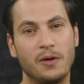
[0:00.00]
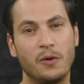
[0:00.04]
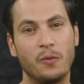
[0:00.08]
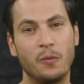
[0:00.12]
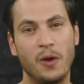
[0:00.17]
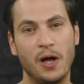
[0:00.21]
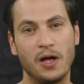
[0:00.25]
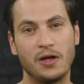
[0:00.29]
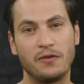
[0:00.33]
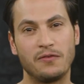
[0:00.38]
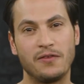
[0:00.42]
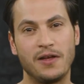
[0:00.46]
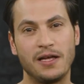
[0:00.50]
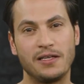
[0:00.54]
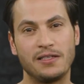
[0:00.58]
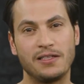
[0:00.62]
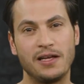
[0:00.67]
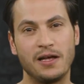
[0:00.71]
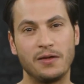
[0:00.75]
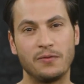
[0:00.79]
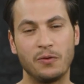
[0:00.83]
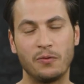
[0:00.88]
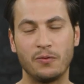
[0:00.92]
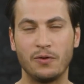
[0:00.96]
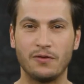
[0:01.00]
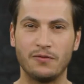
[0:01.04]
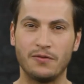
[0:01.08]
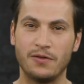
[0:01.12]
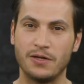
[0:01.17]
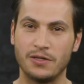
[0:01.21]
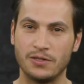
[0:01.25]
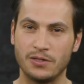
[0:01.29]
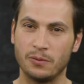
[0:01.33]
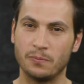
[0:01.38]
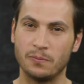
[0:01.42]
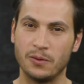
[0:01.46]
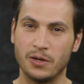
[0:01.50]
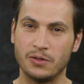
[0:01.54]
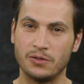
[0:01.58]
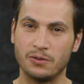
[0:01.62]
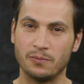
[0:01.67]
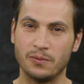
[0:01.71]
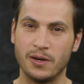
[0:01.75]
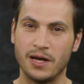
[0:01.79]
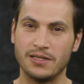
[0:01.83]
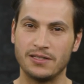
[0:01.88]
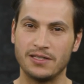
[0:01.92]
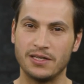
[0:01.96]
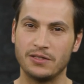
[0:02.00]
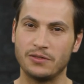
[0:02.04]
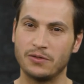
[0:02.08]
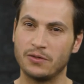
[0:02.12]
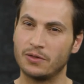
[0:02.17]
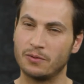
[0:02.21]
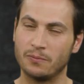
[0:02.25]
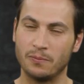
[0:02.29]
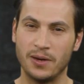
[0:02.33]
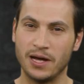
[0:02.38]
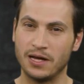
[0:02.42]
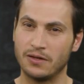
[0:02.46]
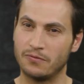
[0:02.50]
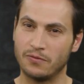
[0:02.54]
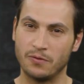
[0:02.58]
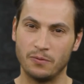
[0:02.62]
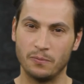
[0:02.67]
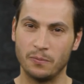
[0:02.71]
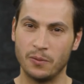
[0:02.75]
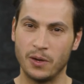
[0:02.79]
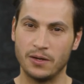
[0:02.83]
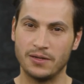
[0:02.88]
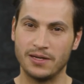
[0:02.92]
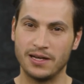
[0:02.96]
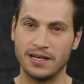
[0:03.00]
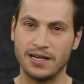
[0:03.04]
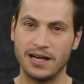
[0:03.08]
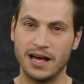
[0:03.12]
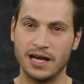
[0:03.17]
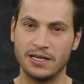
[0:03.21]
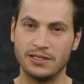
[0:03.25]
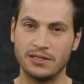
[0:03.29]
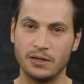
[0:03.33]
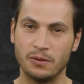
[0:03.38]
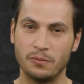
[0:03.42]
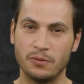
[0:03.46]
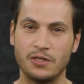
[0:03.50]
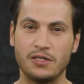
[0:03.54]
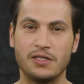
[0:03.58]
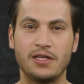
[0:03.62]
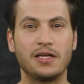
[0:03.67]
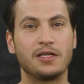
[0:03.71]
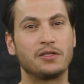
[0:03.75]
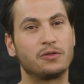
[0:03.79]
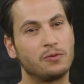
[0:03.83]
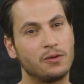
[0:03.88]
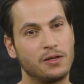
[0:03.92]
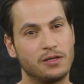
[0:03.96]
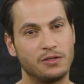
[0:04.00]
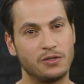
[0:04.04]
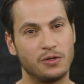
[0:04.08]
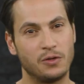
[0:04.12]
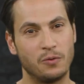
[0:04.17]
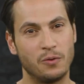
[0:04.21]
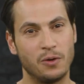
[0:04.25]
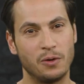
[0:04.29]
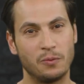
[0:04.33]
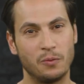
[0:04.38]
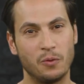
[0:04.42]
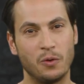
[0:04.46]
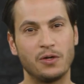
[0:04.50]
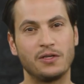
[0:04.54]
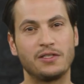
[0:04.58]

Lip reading: while advanced level refers to post-processors made for multitasking machines with 2 and more